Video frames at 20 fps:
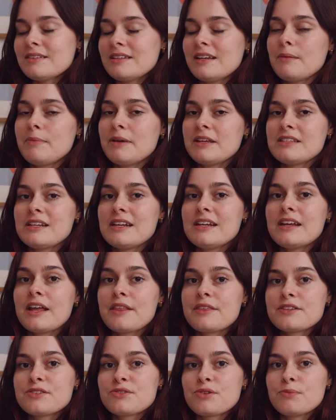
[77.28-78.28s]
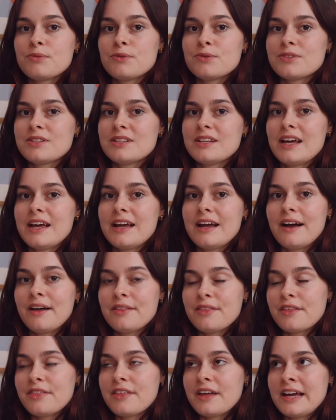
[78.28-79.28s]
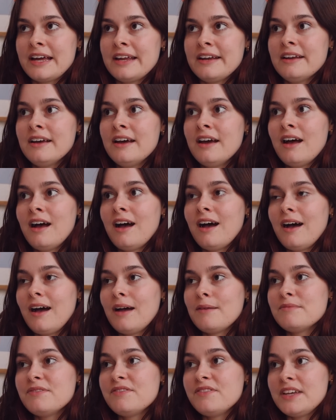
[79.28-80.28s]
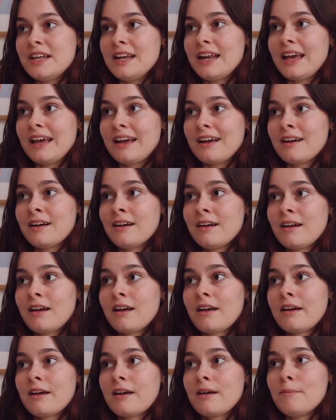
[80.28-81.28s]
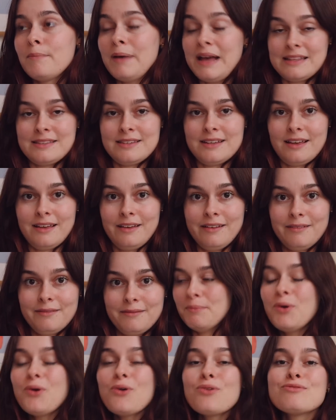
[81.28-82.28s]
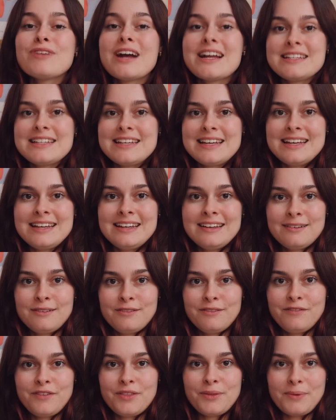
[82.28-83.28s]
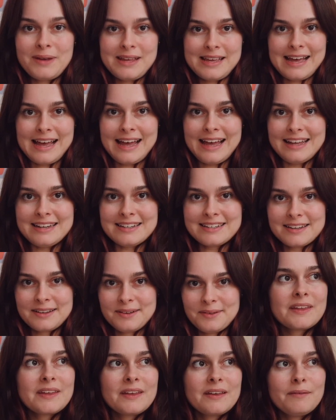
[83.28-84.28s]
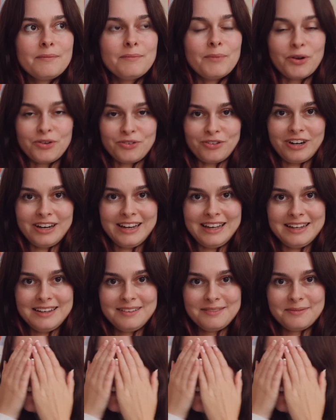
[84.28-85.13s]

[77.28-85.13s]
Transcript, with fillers: So yeah, basically nothing to report today other than I'm feeling better, more ready for the week ahead Moderately.